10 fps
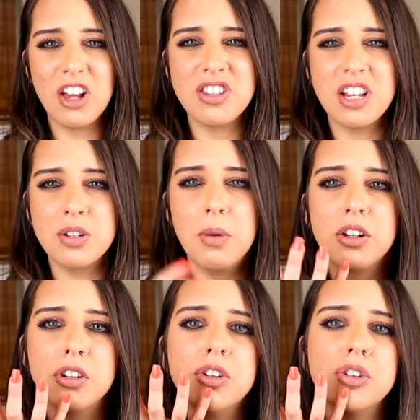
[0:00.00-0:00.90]
It's their
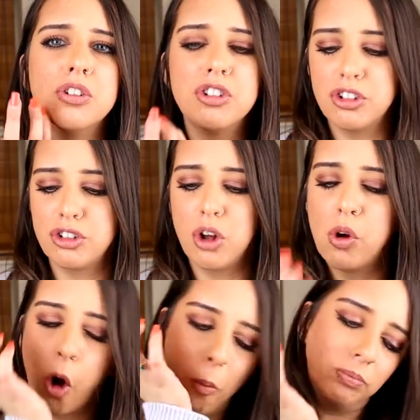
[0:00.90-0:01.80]
tomato sauce, it's
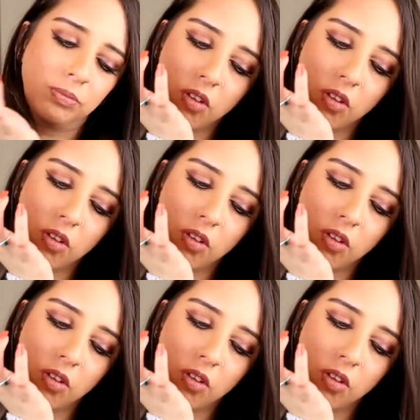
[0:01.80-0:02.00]
so good.